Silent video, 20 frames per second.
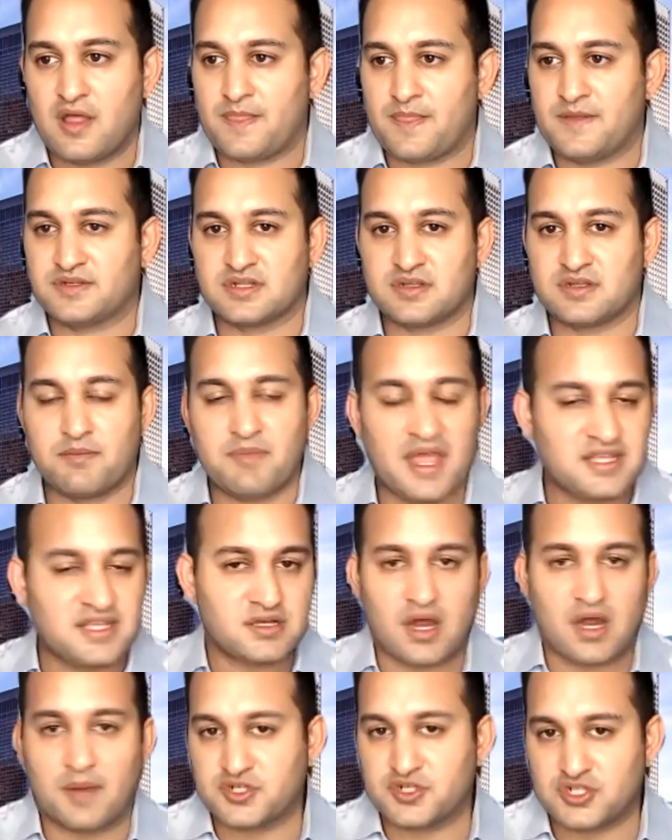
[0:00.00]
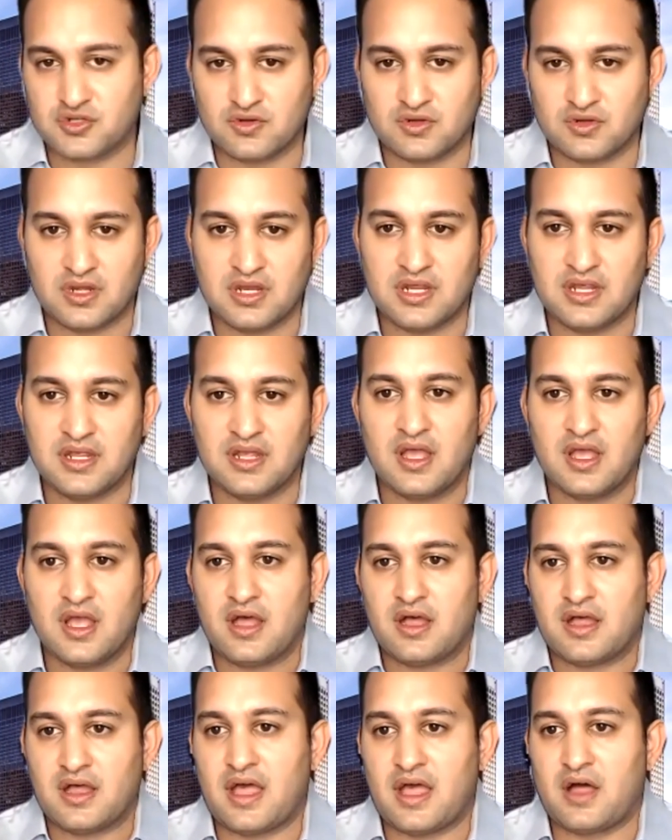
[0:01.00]
There's an amazing opportunity.
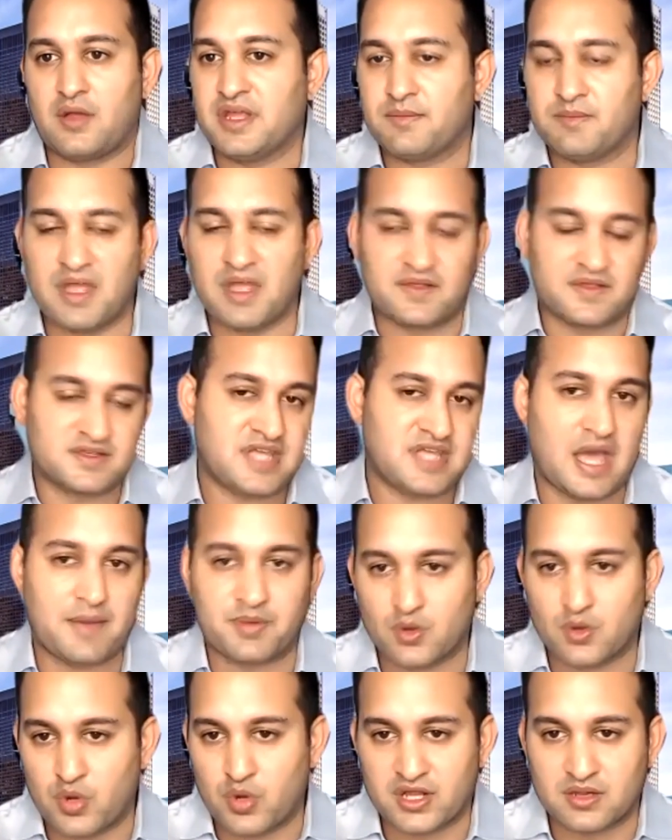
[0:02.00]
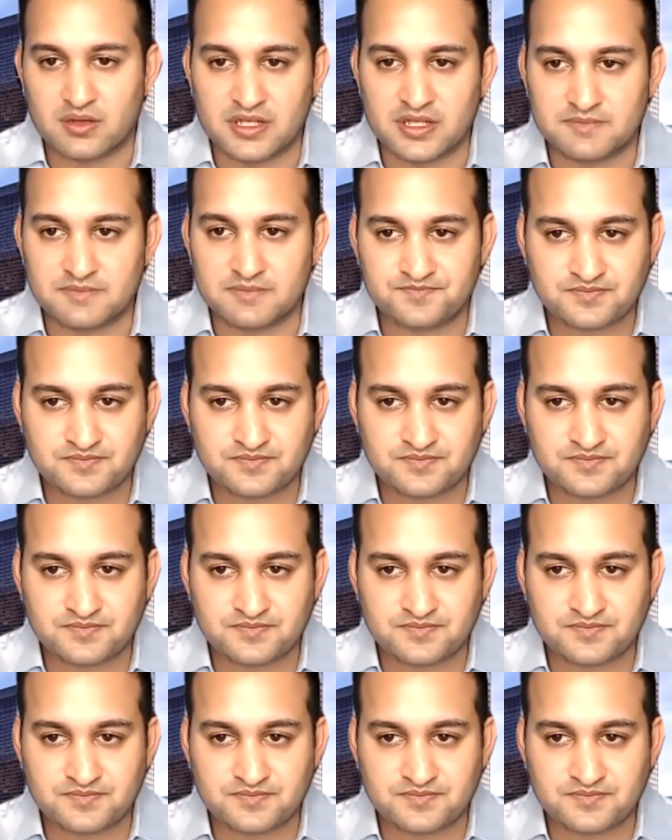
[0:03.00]
Help me make this happen quickly.